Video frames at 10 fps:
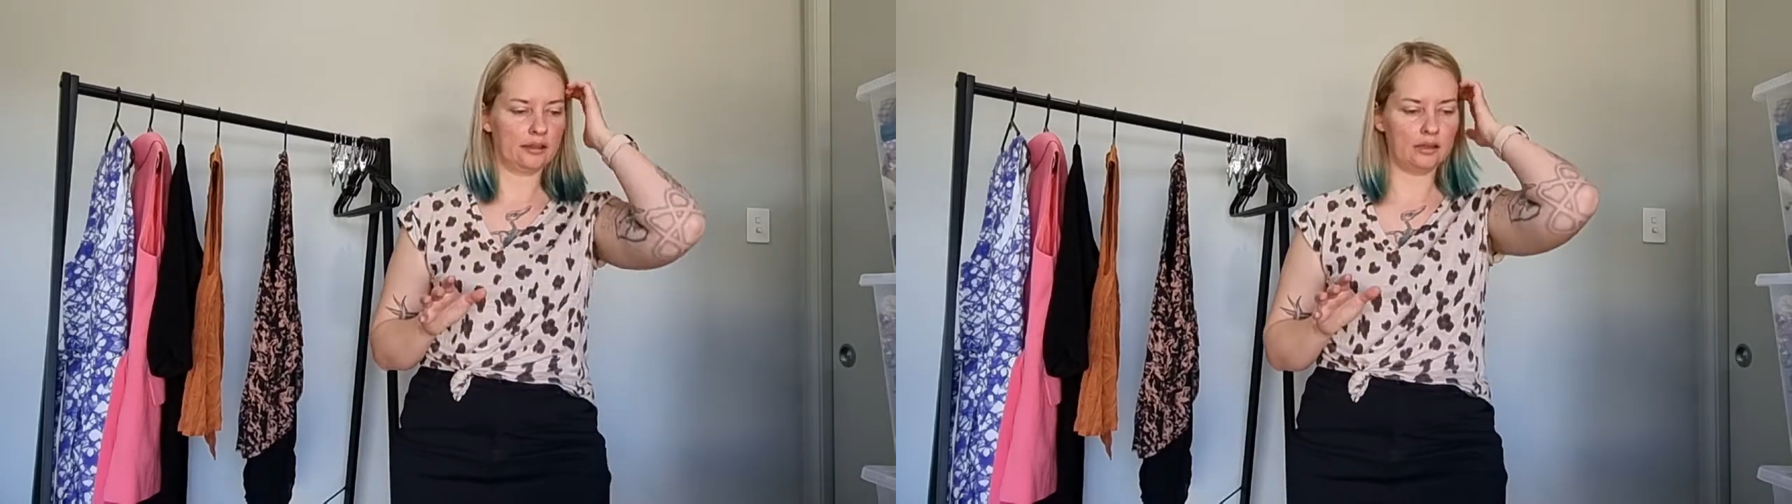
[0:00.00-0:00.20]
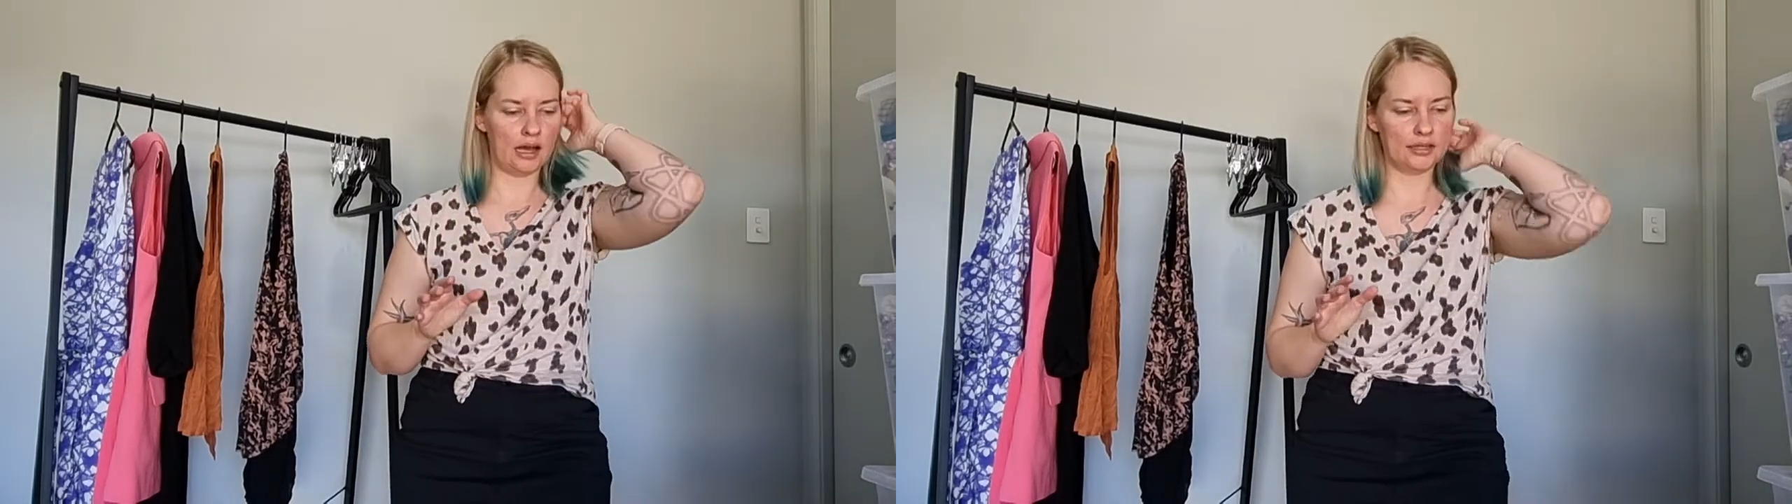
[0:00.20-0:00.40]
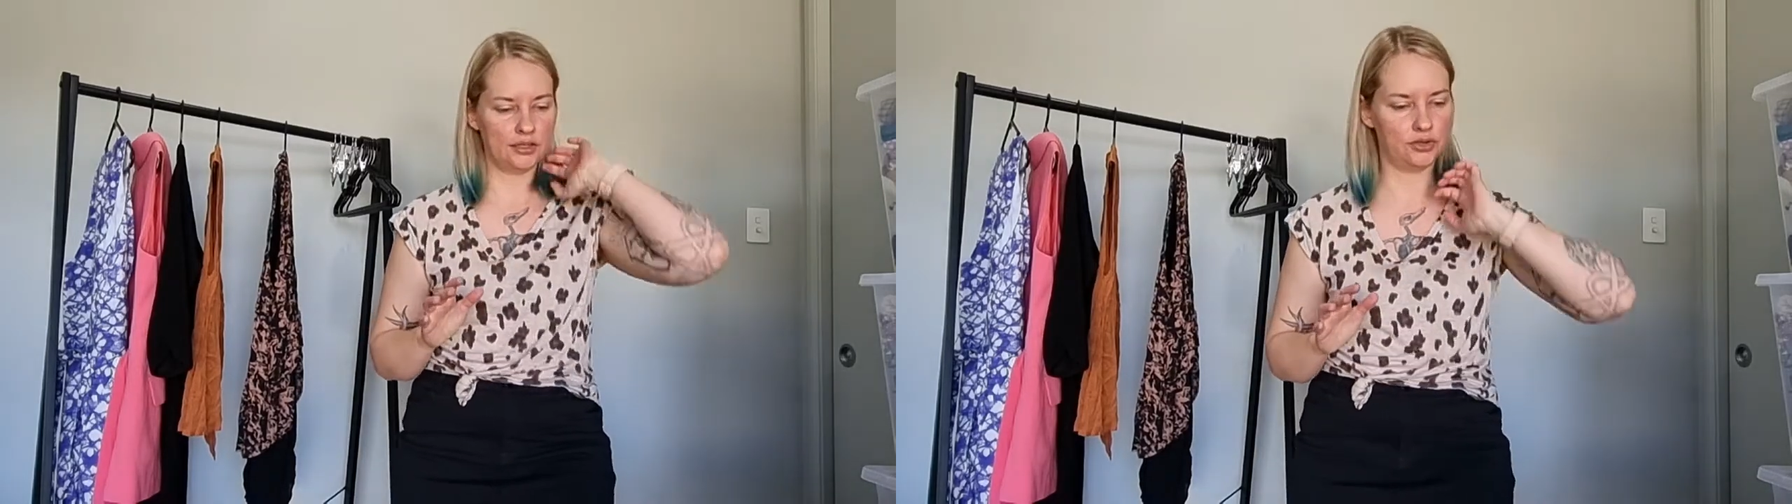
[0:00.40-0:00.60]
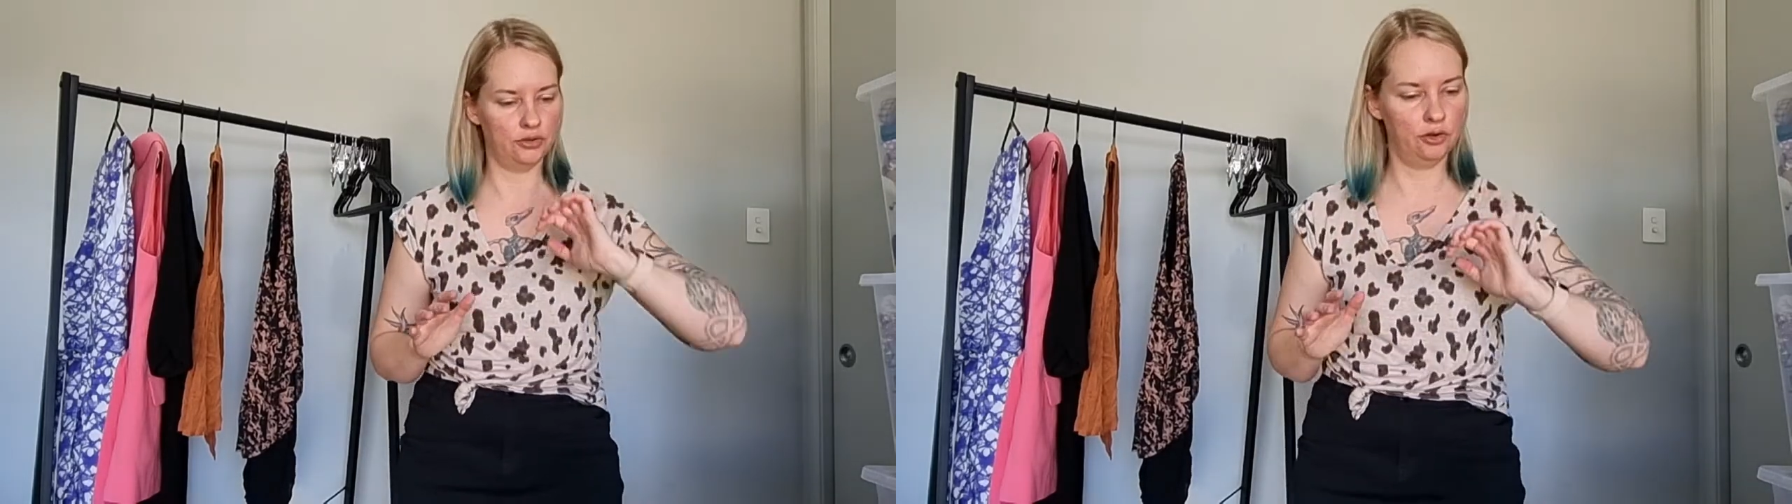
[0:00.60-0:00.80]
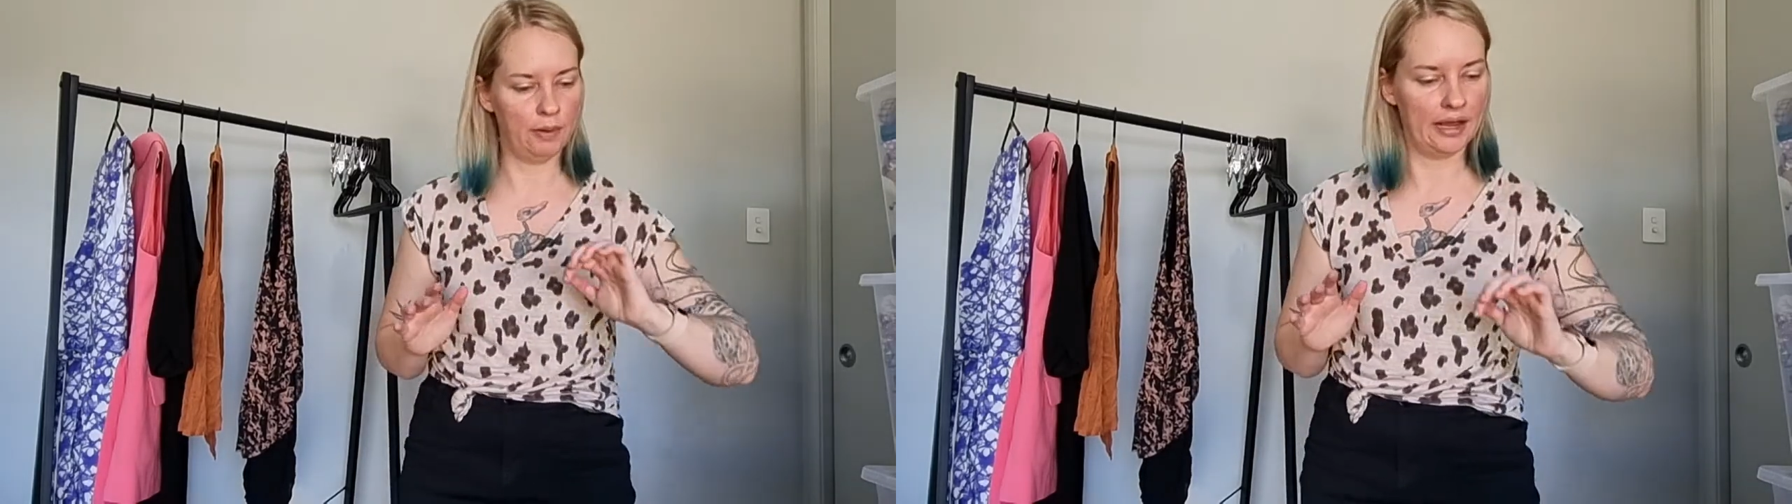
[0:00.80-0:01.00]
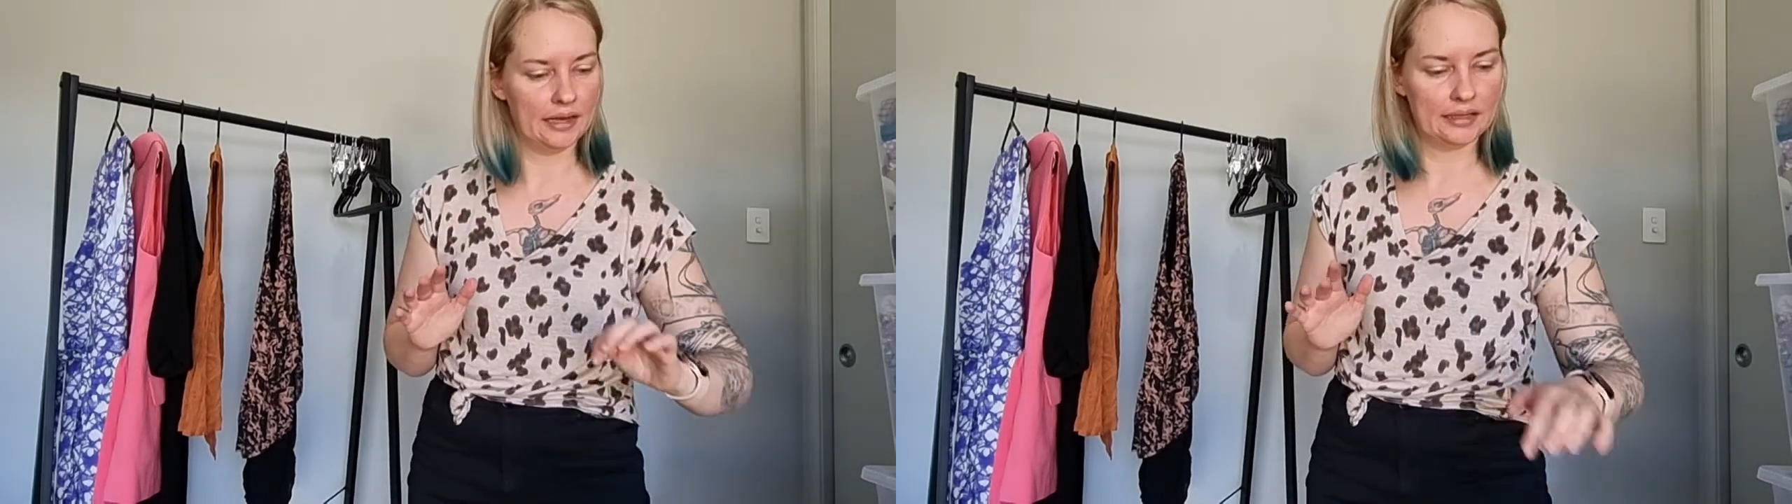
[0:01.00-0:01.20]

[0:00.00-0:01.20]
last two pairs.